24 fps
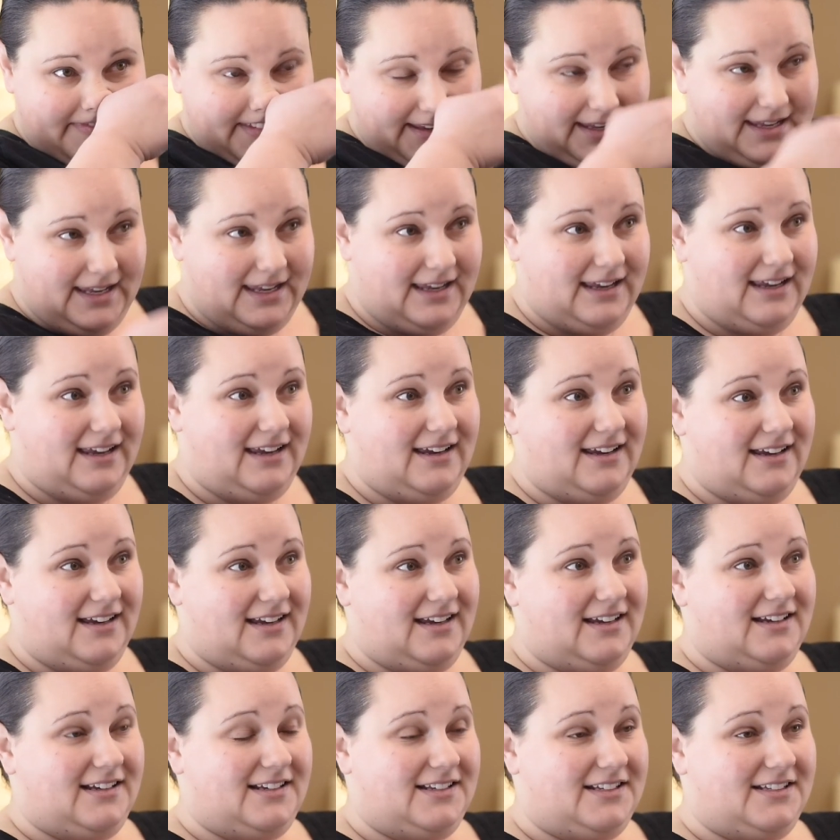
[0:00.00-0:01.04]
He
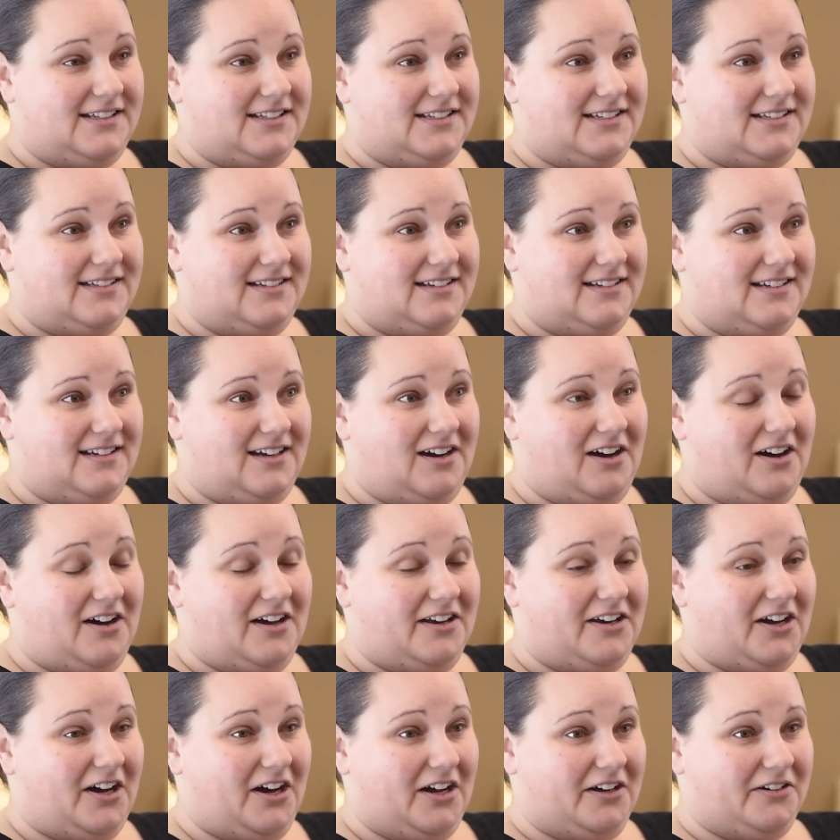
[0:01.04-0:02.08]
is
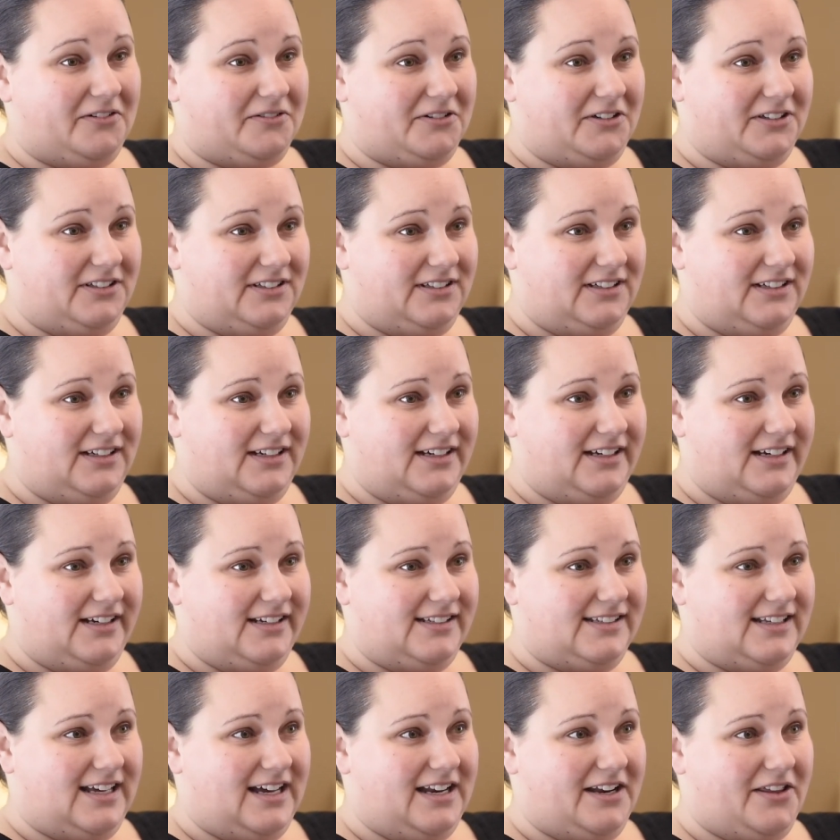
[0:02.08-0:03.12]
on honor roll.
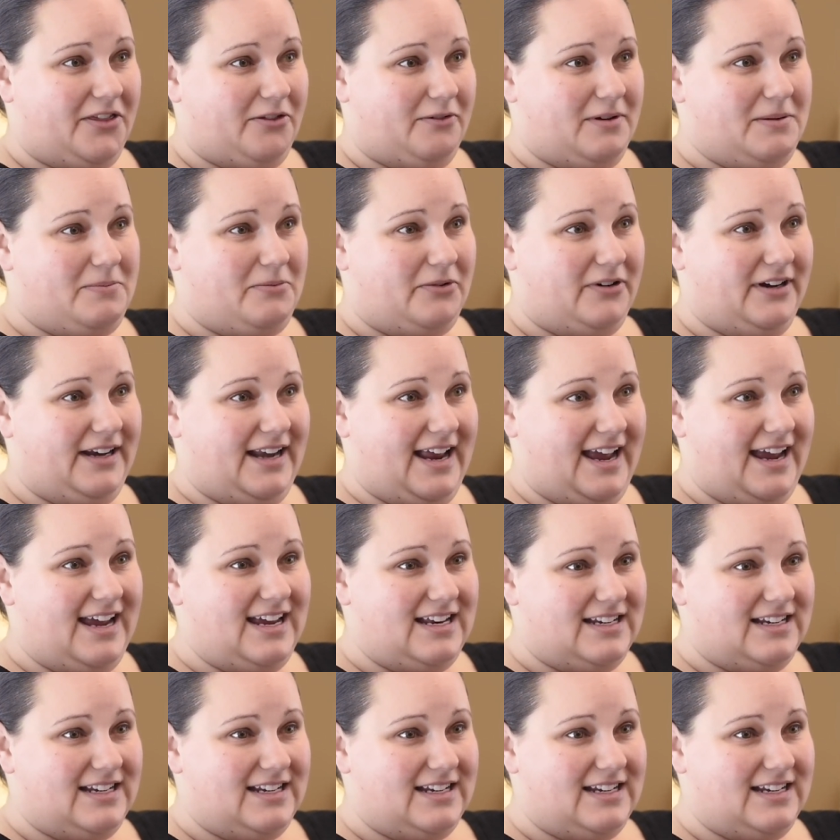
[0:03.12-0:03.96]
He's got a 3.8.